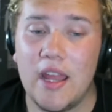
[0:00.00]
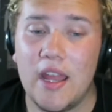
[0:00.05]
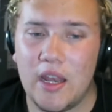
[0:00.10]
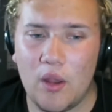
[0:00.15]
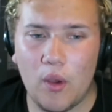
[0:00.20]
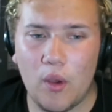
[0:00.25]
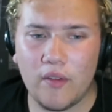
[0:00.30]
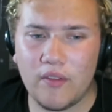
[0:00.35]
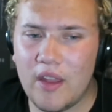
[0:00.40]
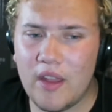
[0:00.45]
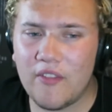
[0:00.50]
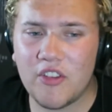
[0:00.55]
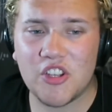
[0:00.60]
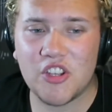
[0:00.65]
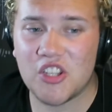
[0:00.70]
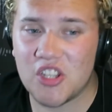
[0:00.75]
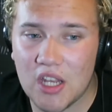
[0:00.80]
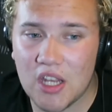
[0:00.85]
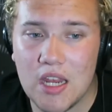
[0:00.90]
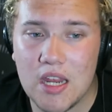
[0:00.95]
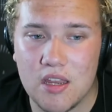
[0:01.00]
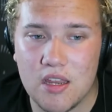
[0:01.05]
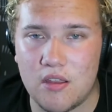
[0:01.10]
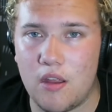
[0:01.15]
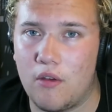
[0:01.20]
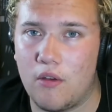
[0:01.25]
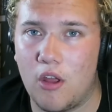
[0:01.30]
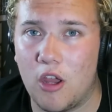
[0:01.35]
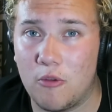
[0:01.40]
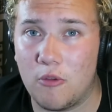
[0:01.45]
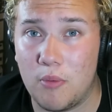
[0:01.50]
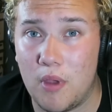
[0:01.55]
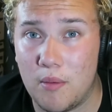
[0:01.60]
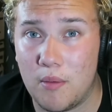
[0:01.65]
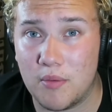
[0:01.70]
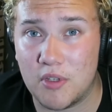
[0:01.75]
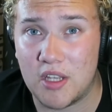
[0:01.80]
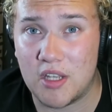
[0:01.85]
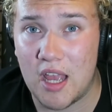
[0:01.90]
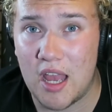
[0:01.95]
Now, I've never seen Don't Hug Me,
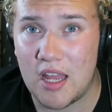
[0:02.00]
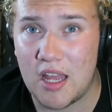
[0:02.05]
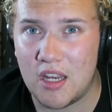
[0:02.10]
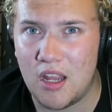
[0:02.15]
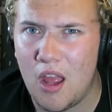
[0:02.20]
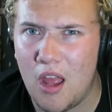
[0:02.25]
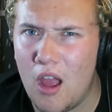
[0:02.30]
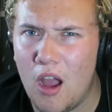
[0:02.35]
I'm Scared.